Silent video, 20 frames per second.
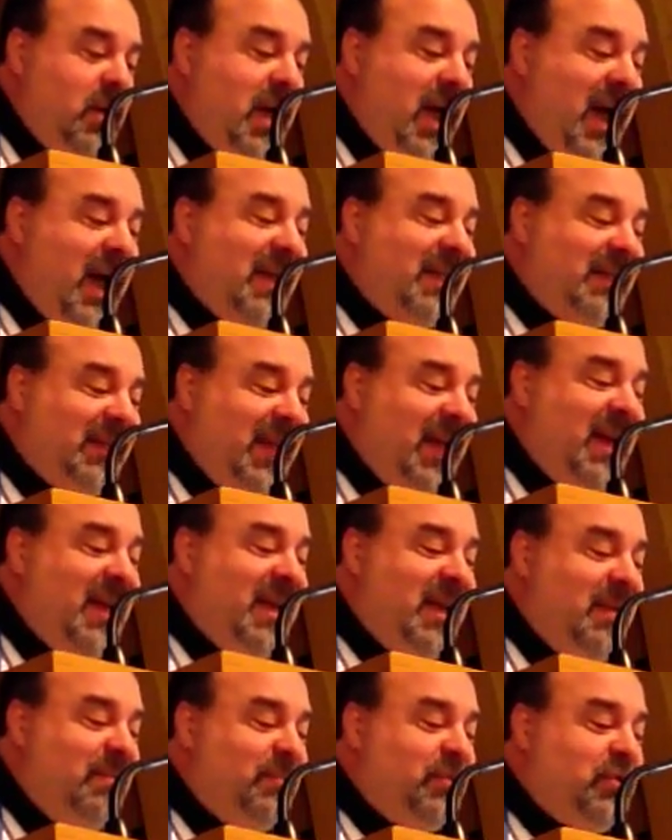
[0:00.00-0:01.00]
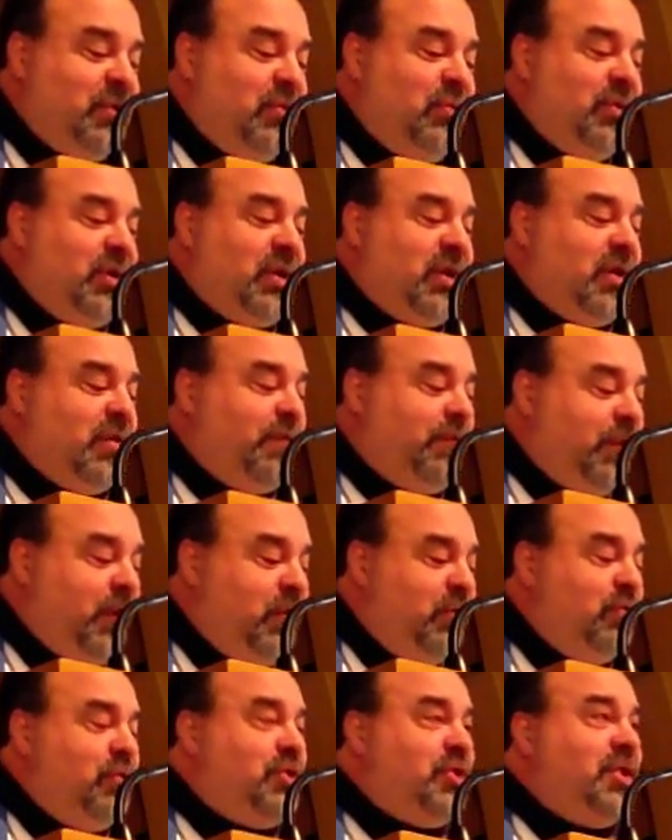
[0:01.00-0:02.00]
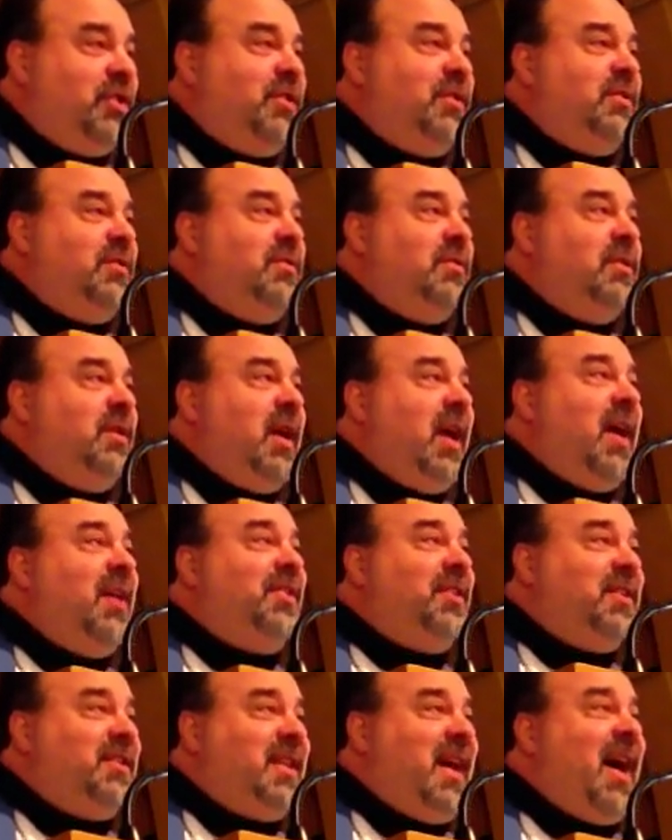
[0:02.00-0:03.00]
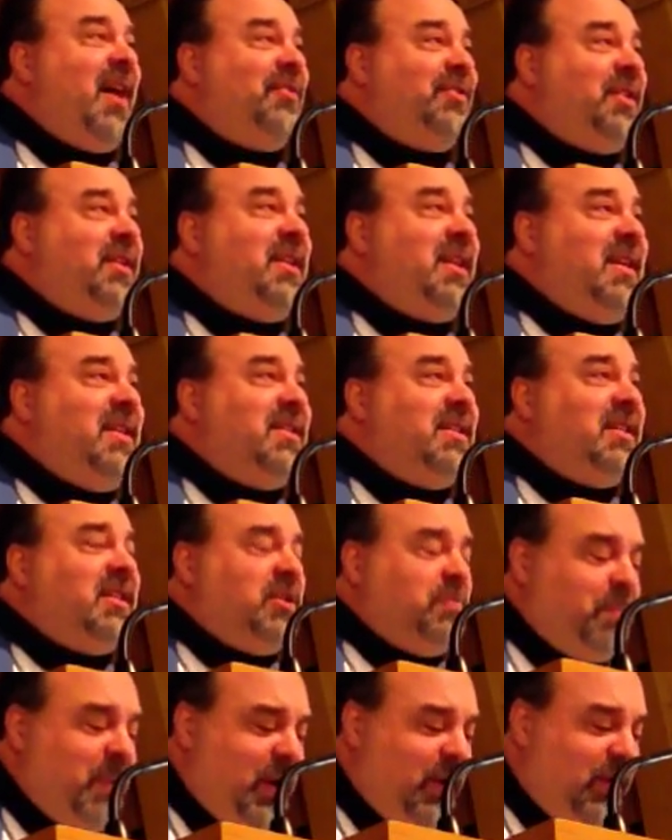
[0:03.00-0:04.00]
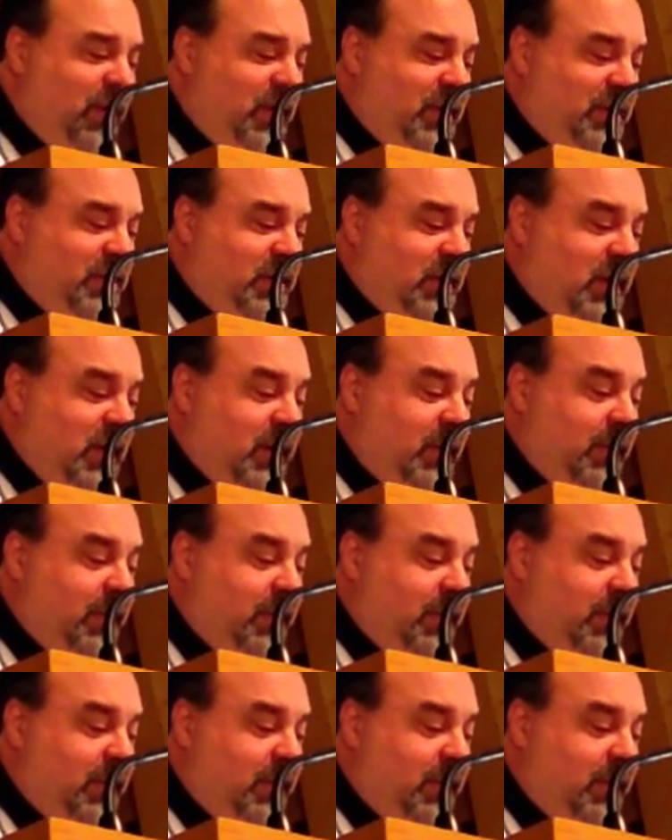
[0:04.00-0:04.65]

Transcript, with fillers: had led him to the confusion and the doubt that he's experiencing.